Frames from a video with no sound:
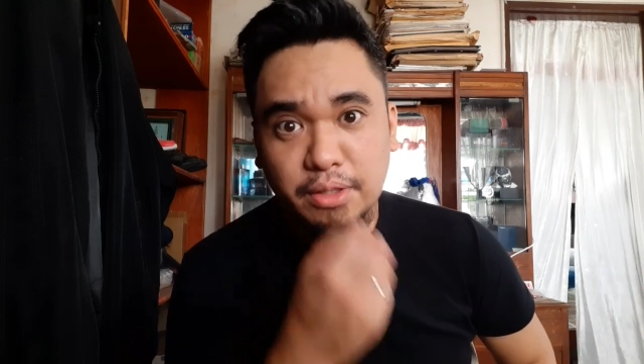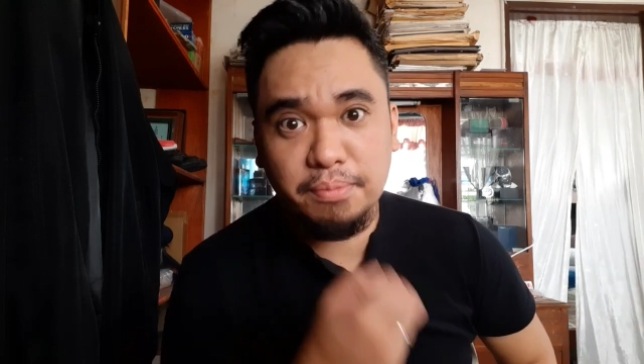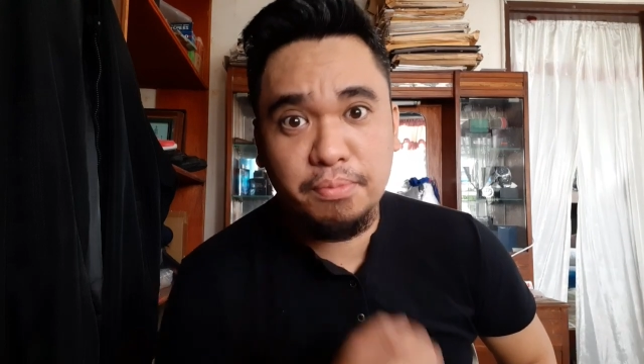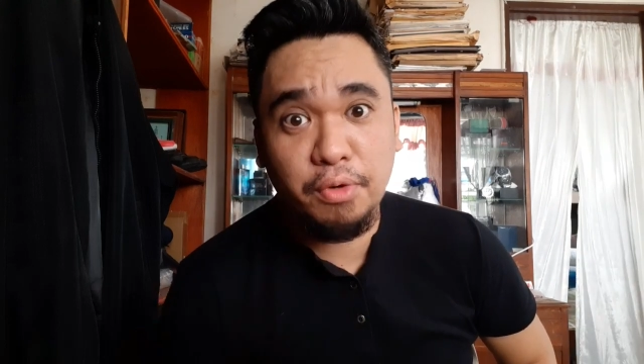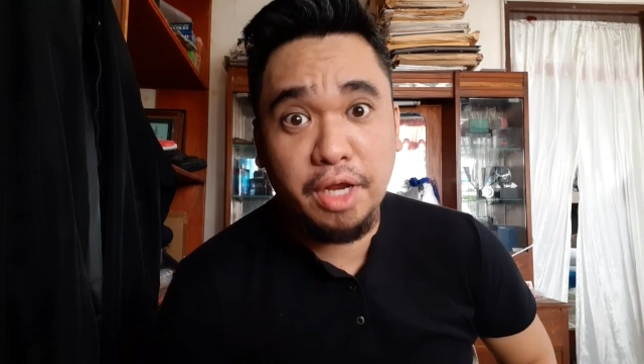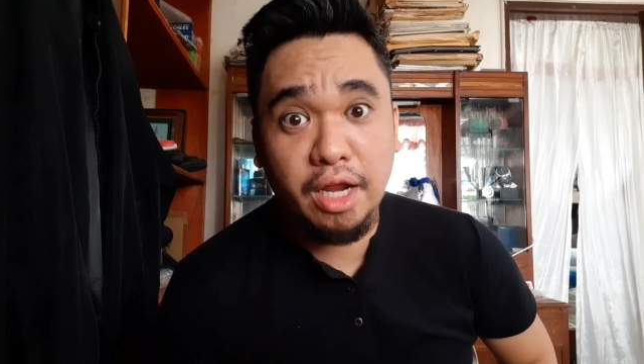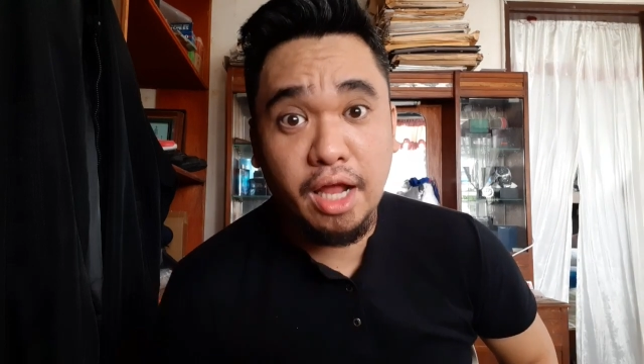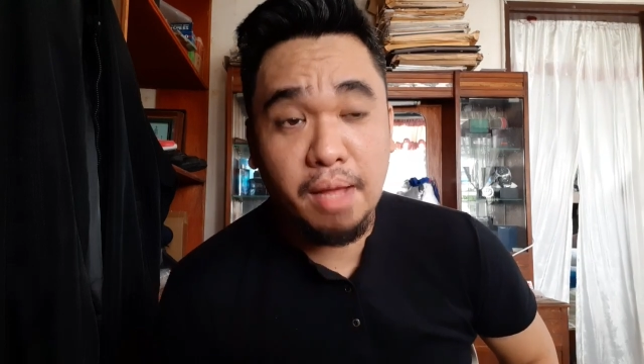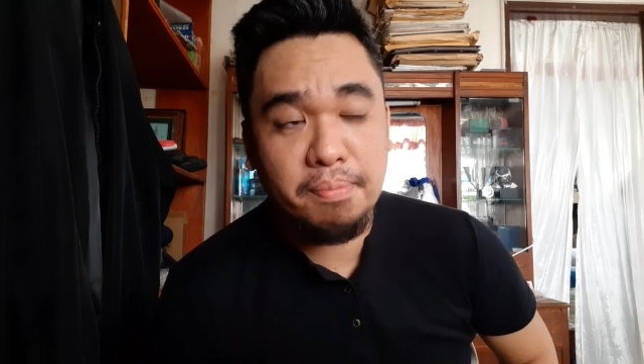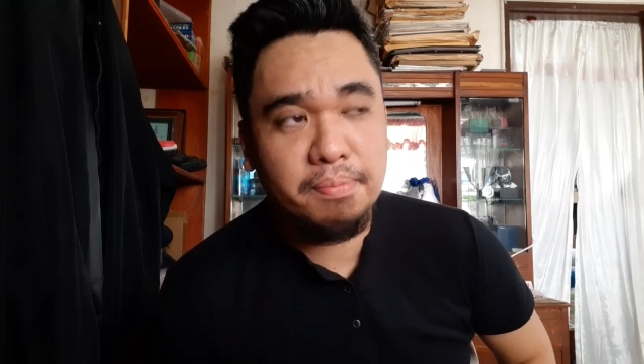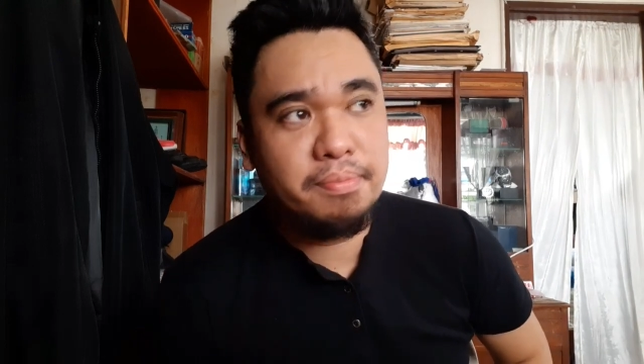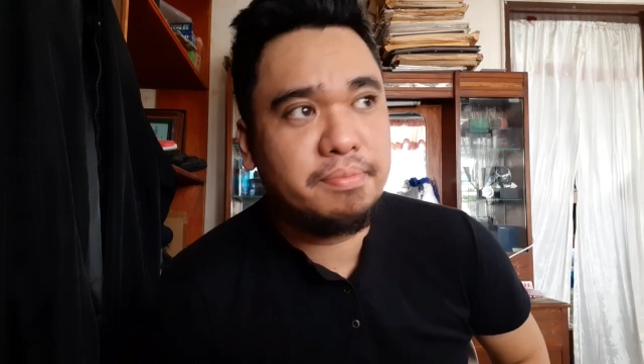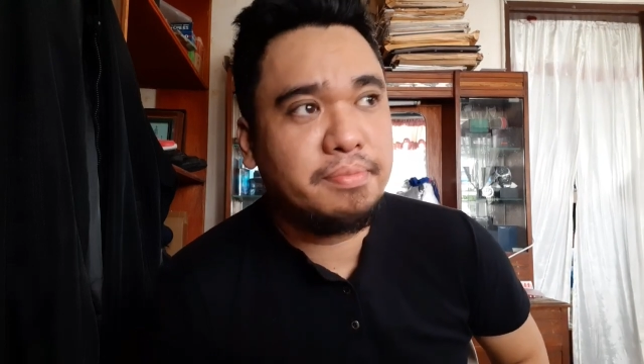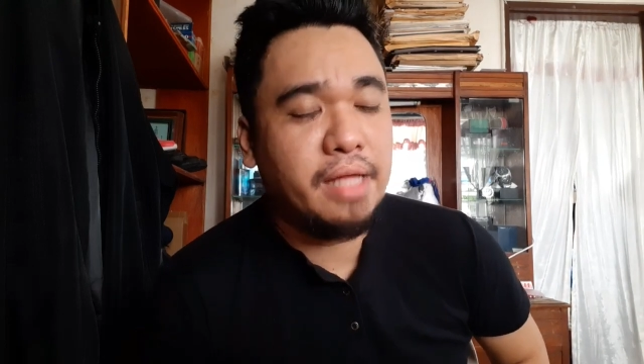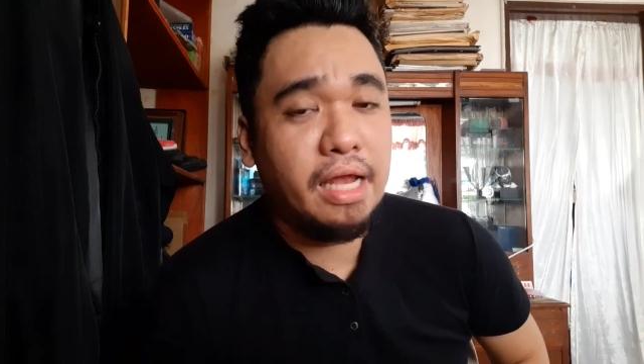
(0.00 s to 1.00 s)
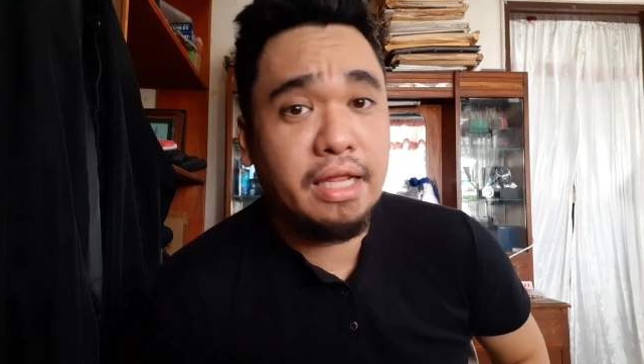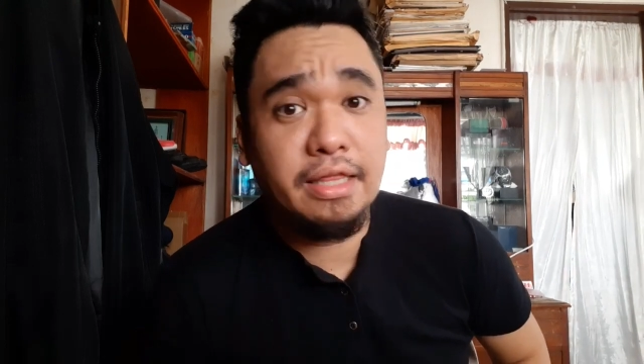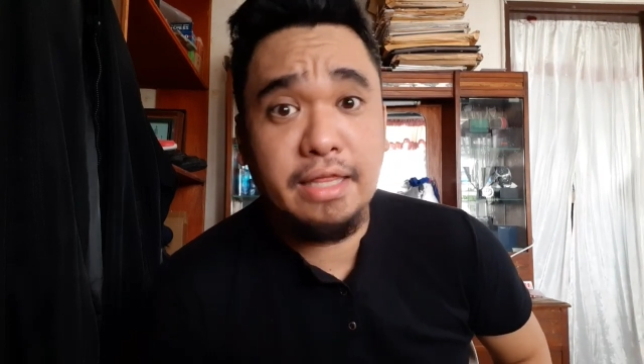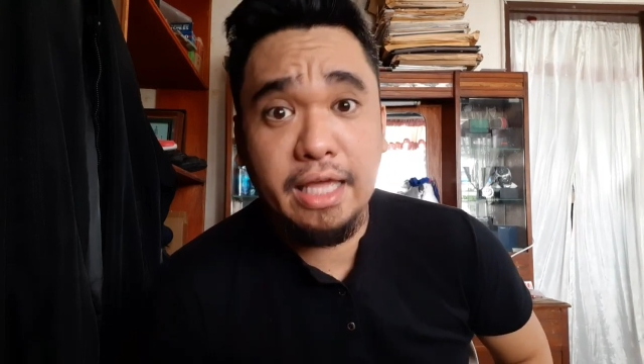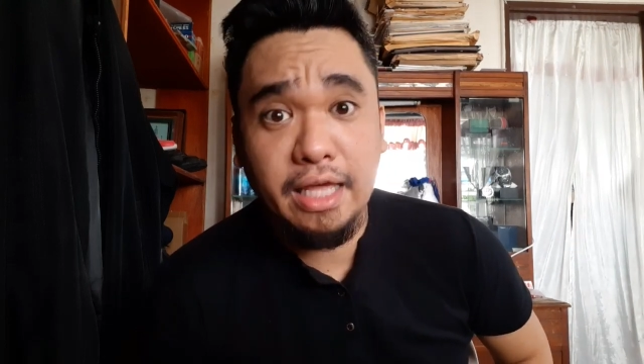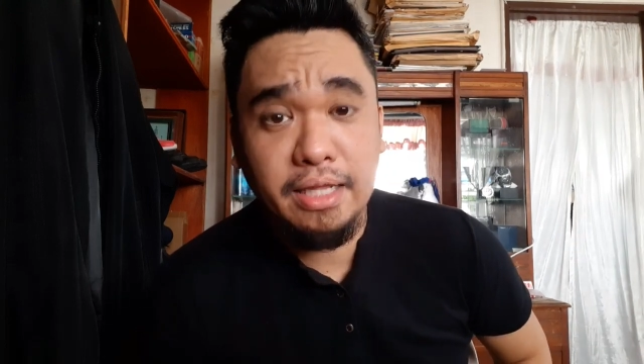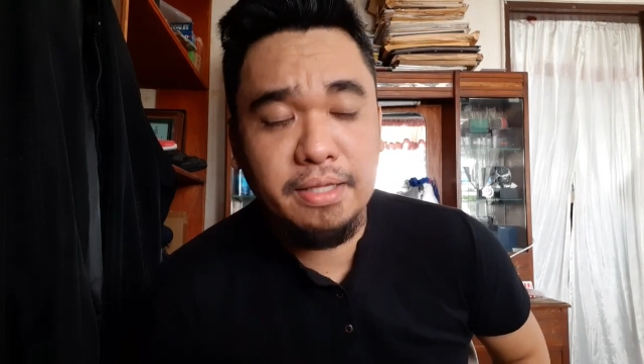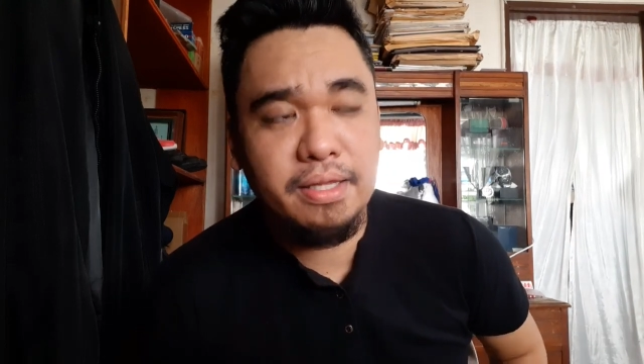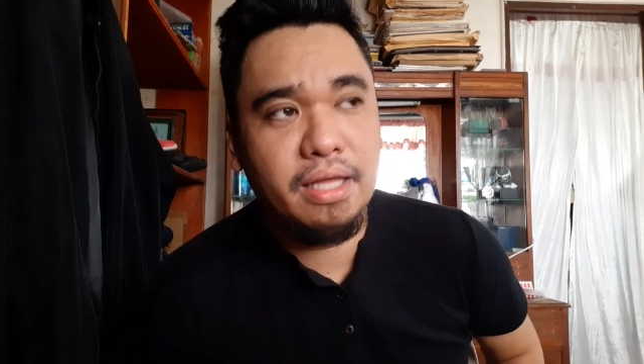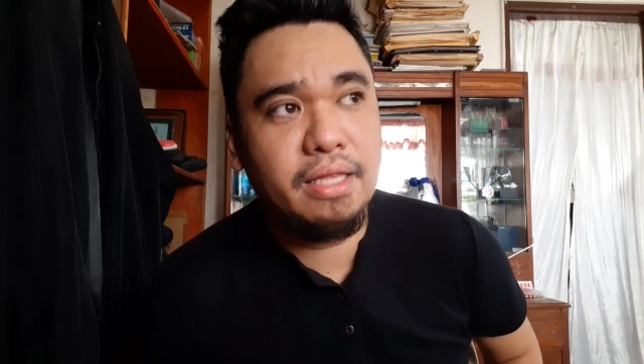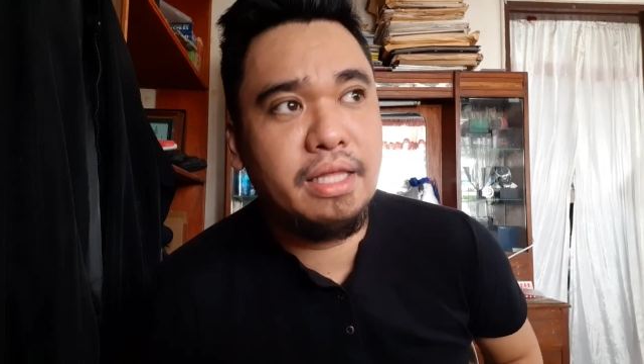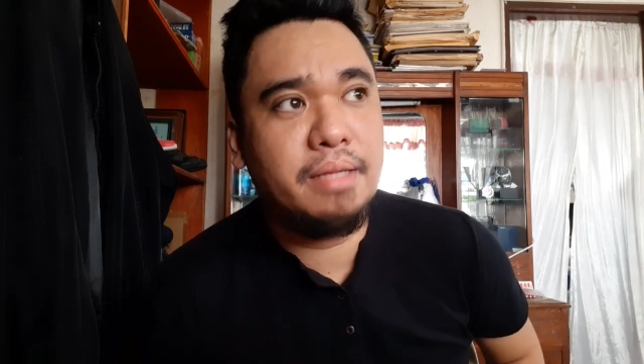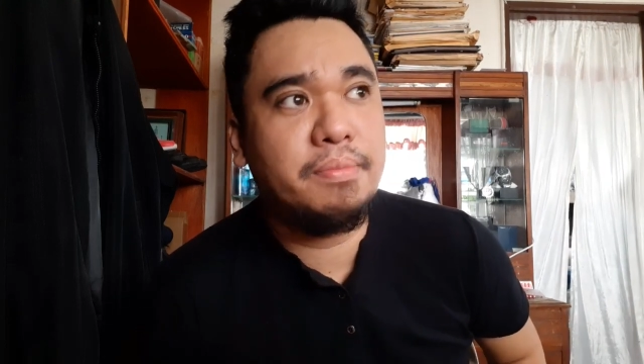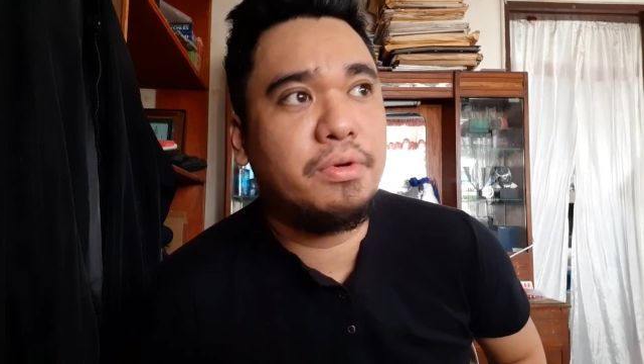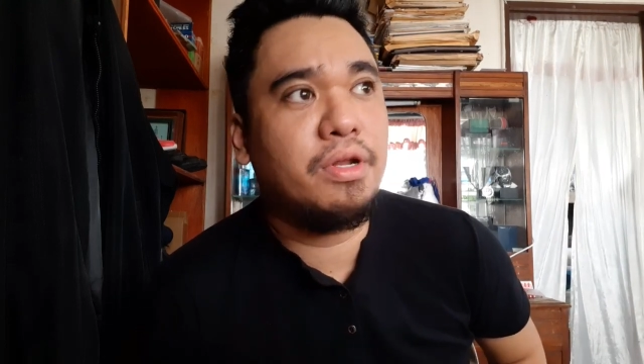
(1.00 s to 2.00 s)
to boot it up, and it
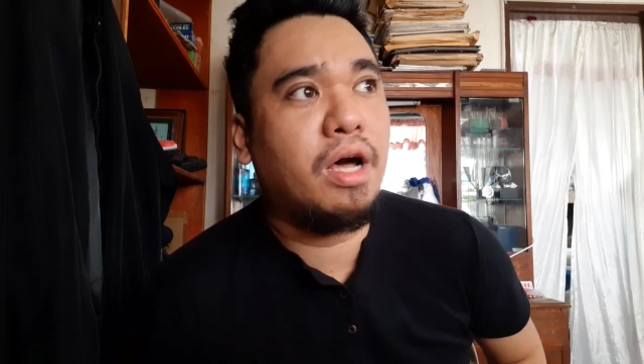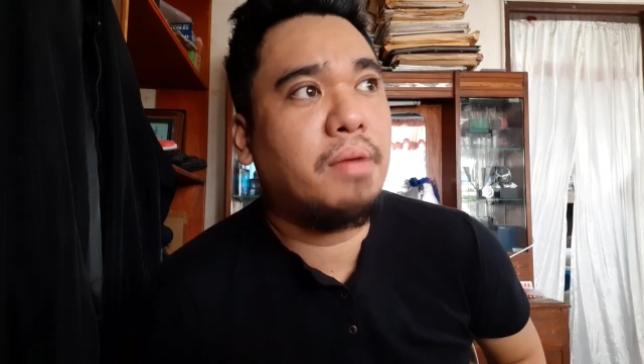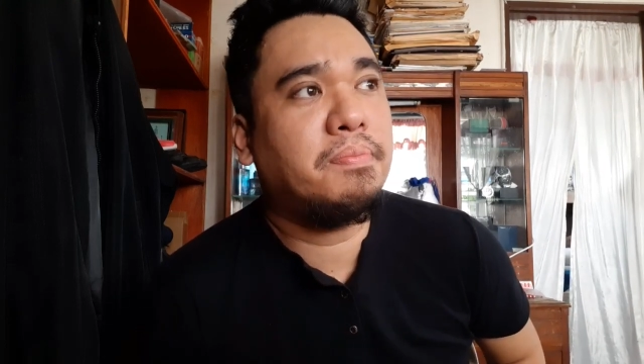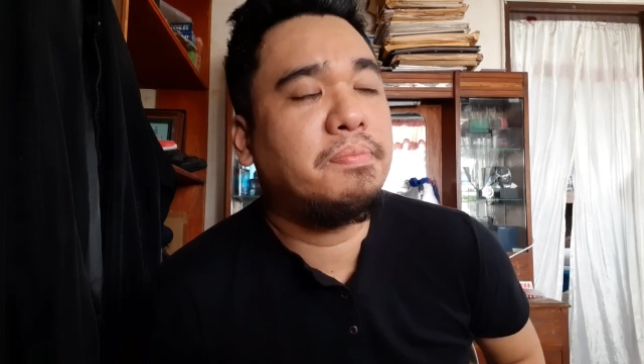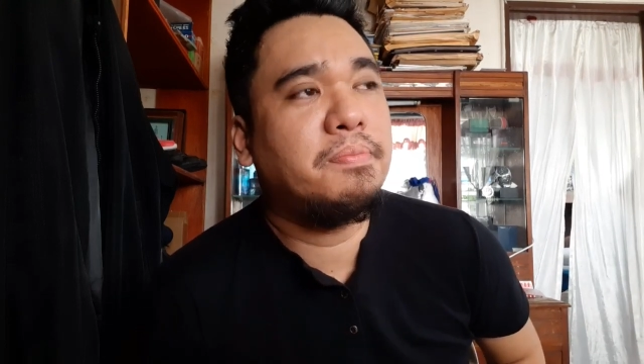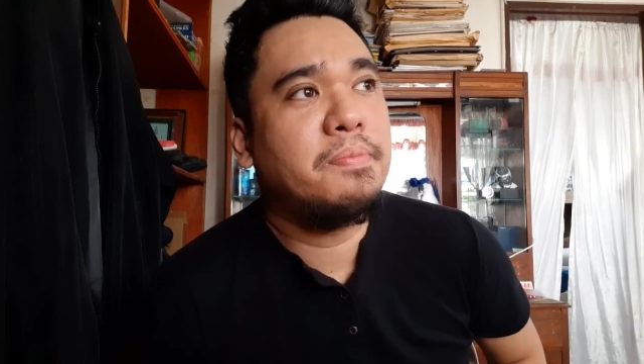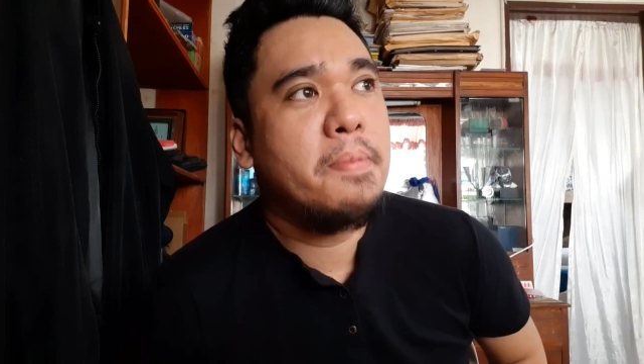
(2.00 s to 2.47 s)
did boot up,